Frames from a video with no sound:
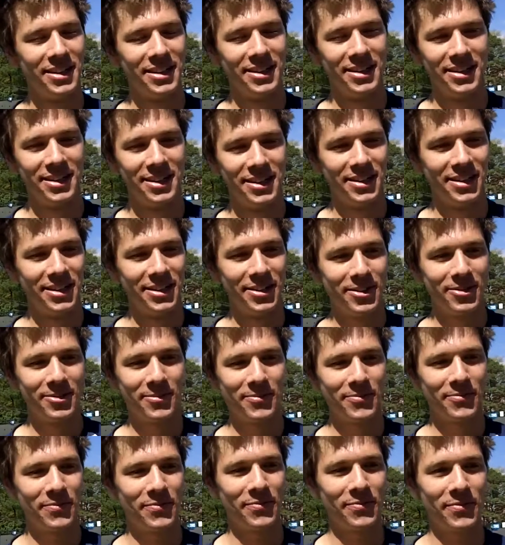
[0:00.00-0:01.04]
even remotely
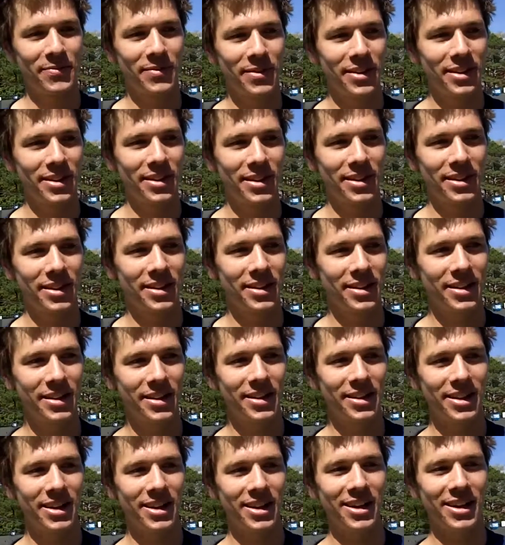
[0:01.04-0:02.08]
compare to, to
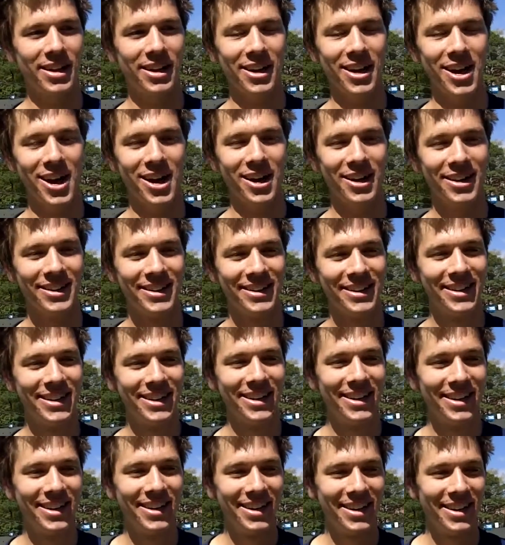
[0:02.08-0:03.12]
that?
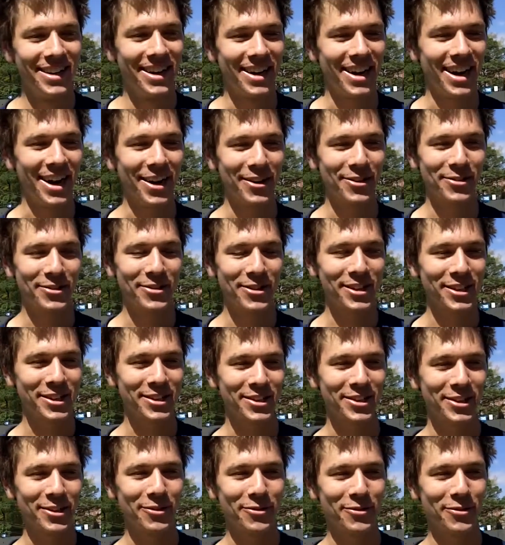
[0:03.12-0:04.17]
I don't think
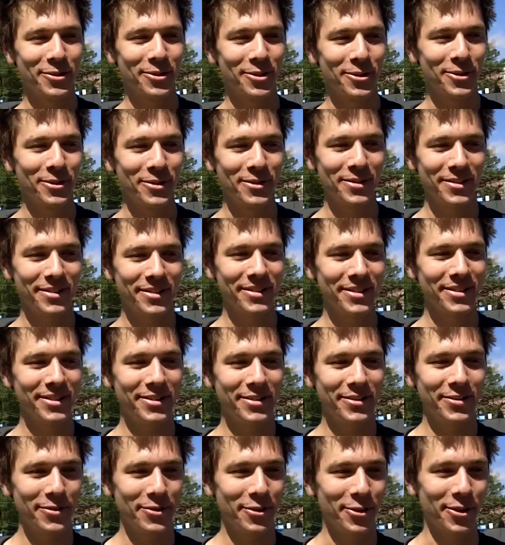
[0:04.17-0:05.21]
so. For
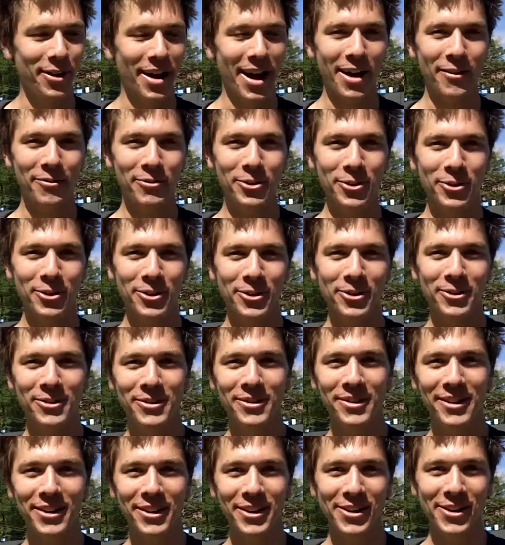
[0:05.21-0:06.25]
for an
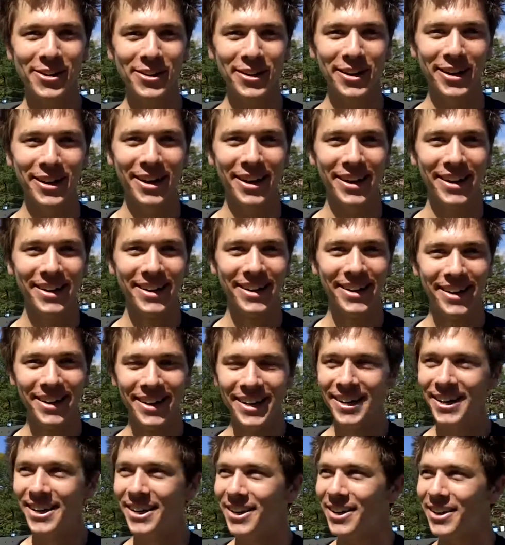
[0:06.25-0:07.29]
afternoon going
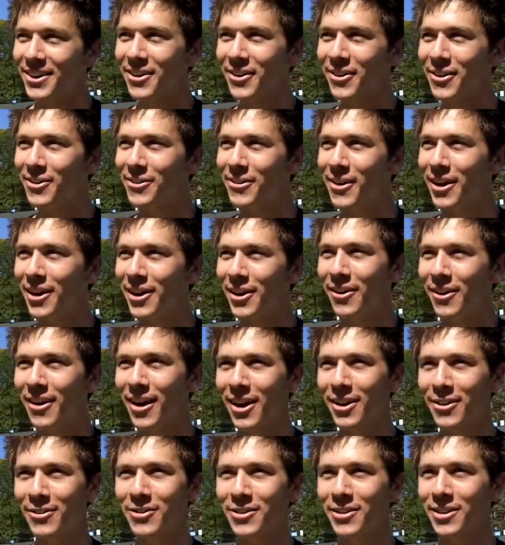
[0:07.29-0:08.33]
going right here,
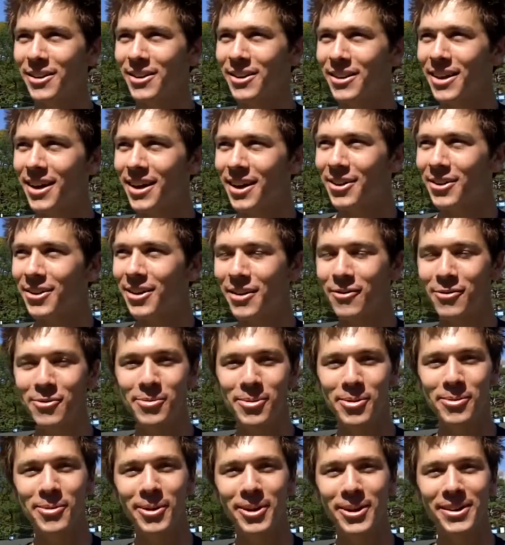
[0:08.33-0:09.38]
I don't think that that could ever
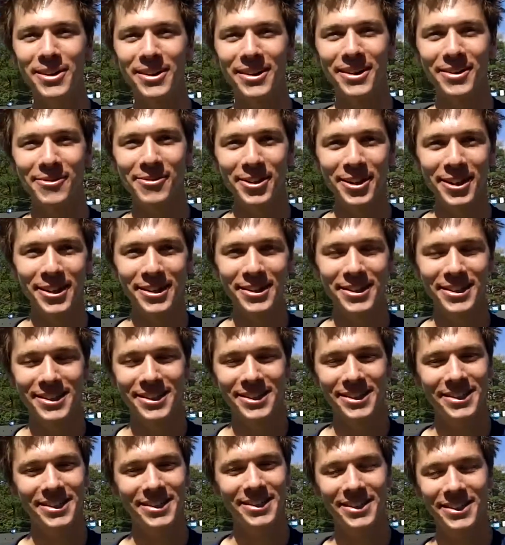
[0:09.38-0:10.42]
be beaten. I mean,
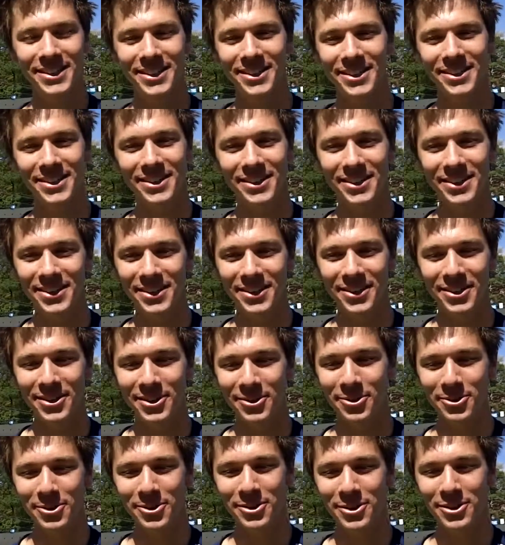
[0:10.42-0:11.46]
it's,
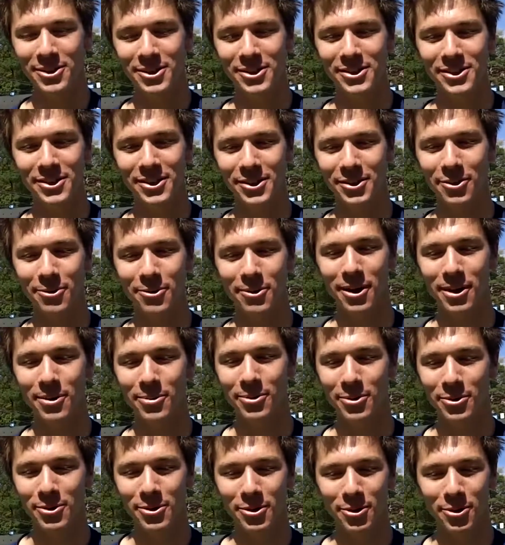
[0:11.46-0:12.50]
it was just
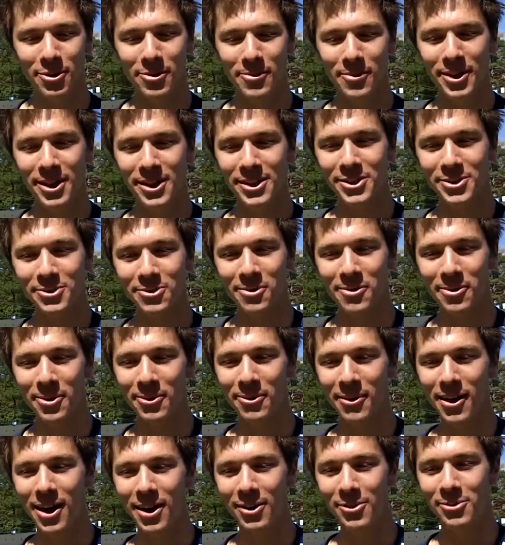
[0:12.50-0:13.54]
incredible. 30 minutes swimming
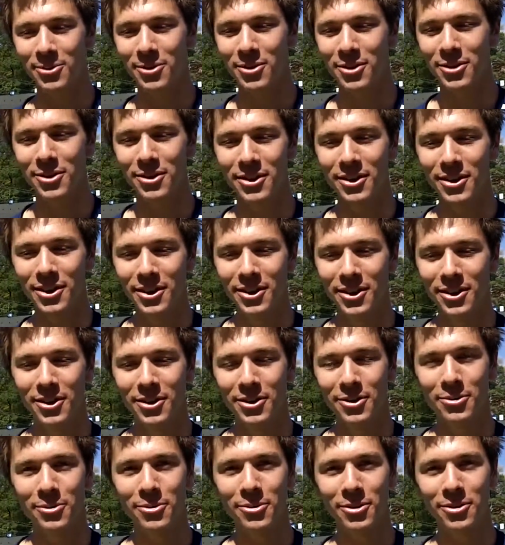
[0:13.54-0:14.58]
around with,
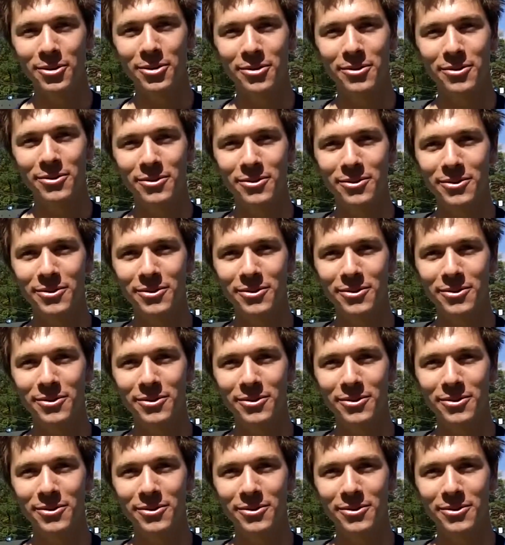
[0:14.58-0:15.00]
with